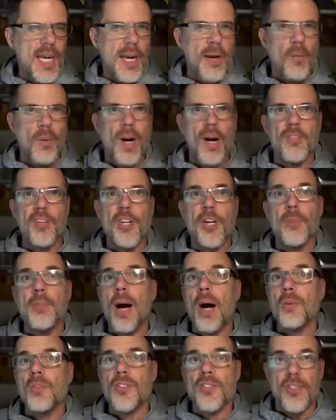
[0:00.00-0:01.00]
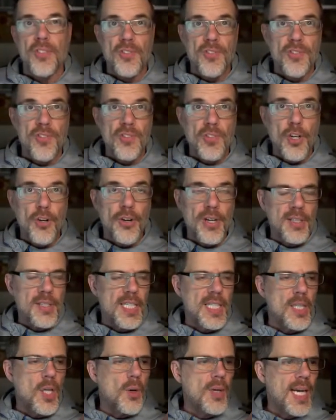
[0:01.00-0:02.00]
kind of wherever your mouse is
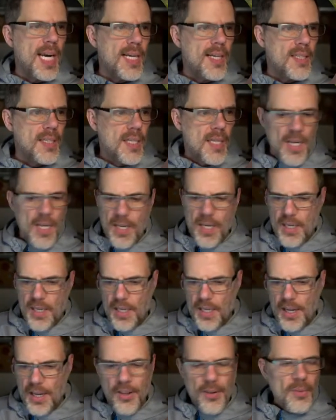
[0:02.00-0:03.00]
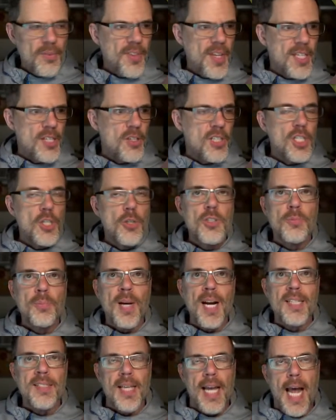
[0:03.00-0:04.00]
currently located. Another thing you can do is
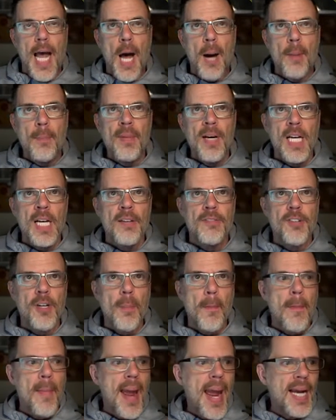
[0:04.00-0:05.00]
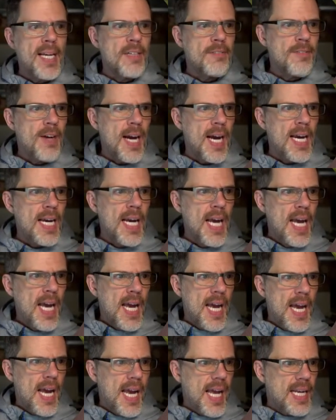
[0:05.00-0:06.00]
press M for magnify,
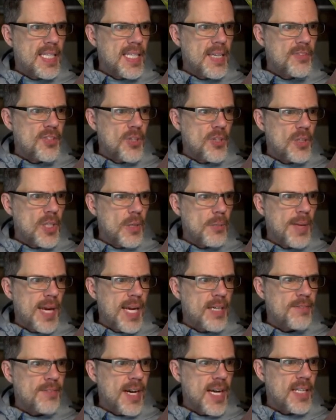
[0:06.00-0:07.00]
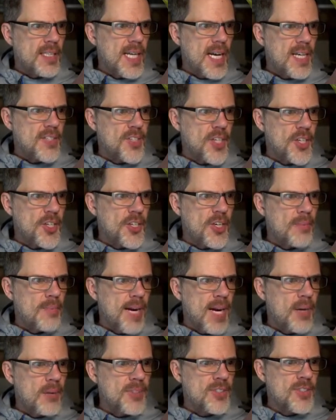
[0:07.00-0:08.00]
and it gives you a little magnifying glass under your
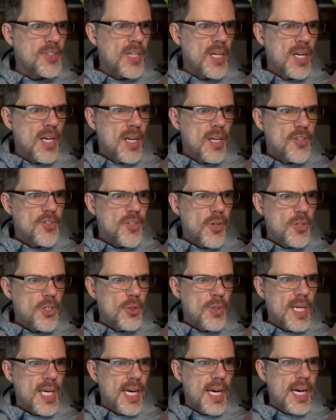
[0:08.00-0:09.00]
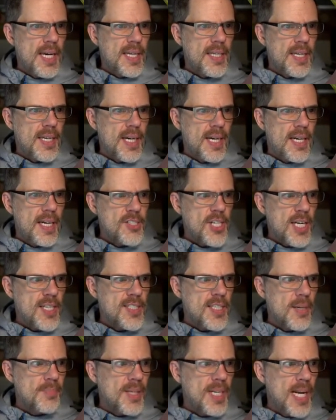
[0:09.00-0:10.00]
mouse, so you can
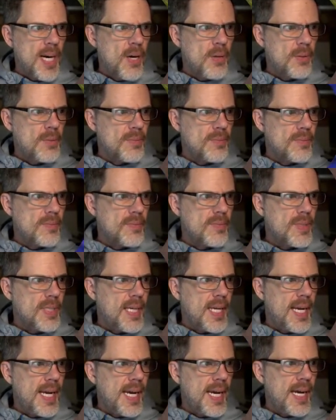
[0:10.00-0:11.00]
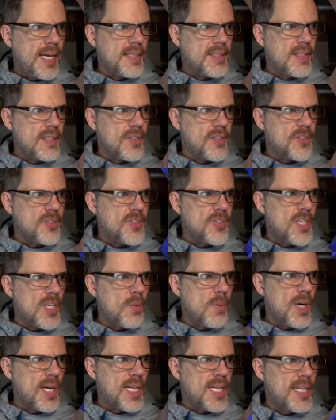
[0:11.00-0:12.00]
check something out and
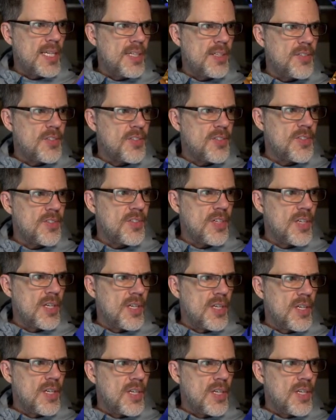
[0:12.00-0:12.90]
see what it is